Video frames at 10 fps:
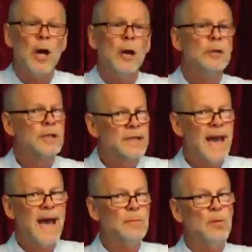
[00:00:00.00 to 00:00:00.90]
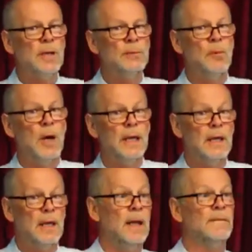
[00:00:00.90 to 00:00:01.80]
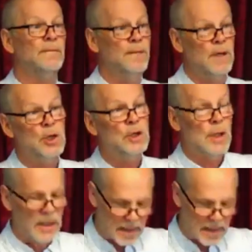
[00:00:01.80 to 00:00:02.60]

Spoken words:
start one way and finish another